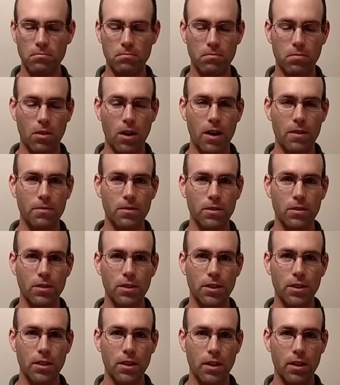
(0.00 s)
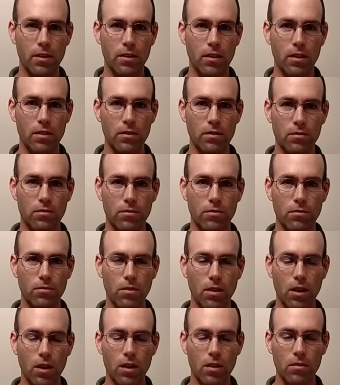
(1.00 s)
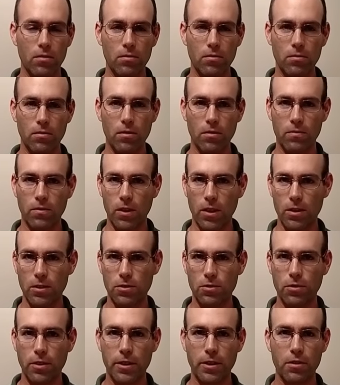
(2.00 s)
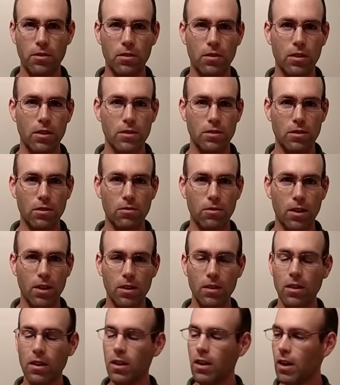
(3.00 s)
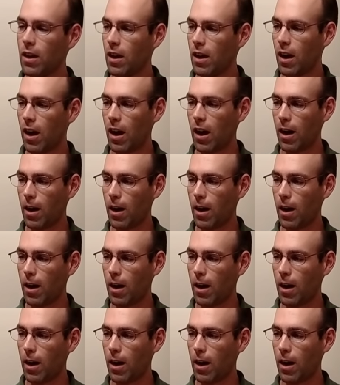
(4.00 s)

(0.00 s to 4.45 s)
privately and, and through Von Traeger and so on.